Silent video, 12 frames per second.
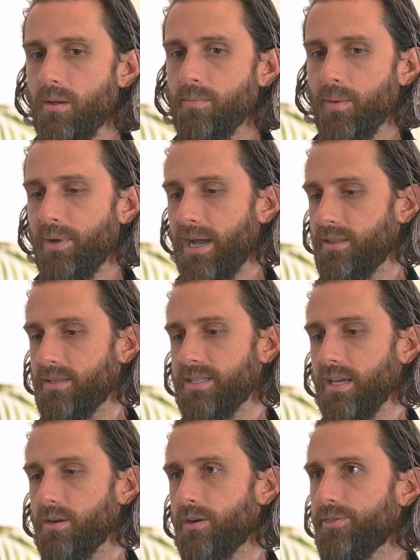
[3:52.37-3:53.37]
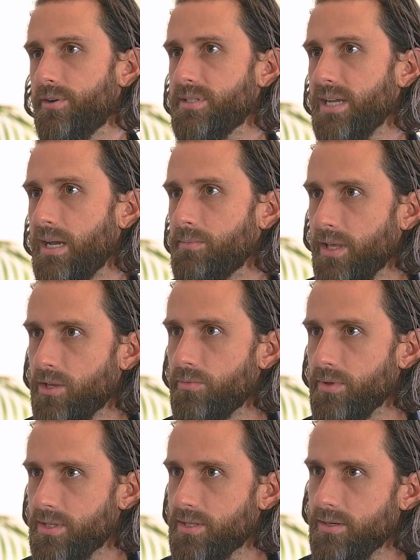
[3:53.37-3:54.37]
But by the second or third time, like you
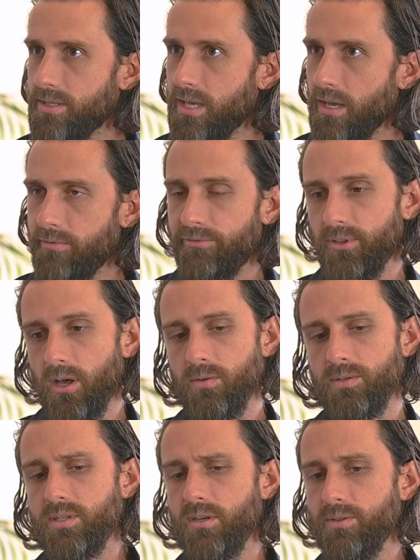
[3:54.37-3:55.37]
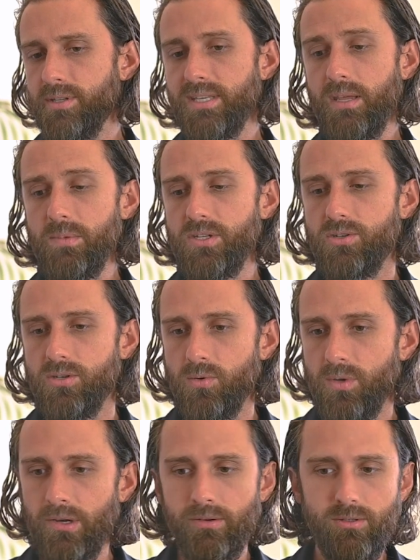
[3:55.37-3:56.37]
really start to get in flow. And so the same is true
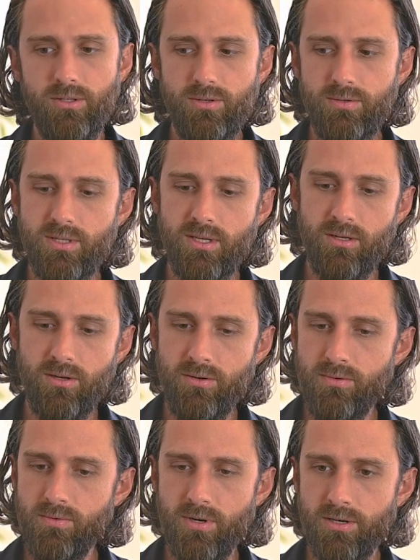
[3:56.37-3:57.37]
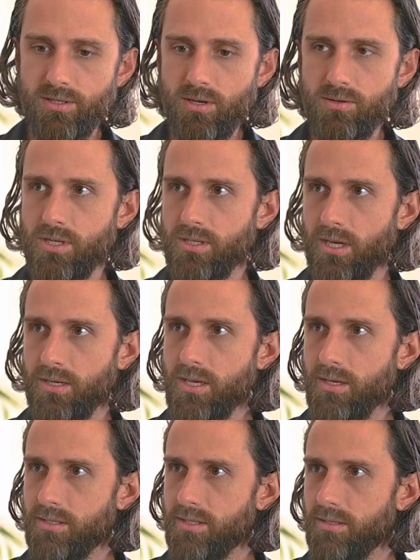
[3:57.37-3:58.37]
when you're using new nurse coaching
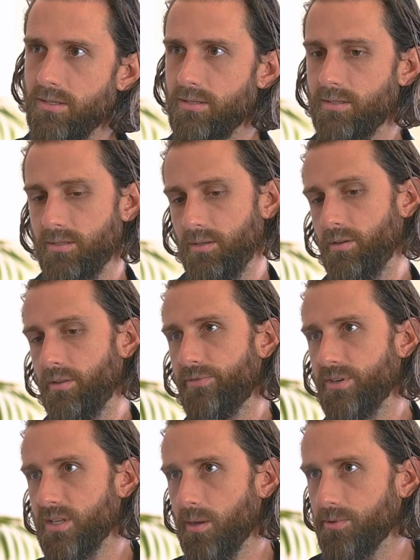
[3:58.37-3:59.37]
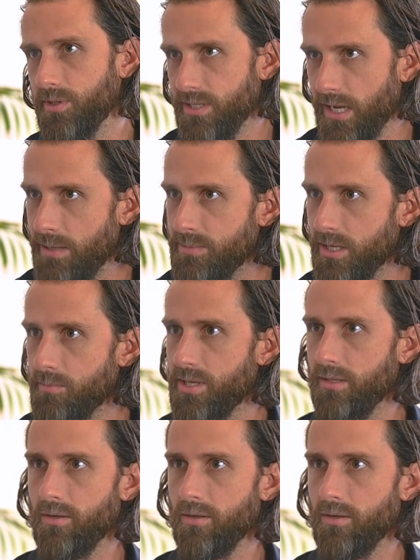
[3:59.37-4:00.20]
techniques is the first couple of times it can be a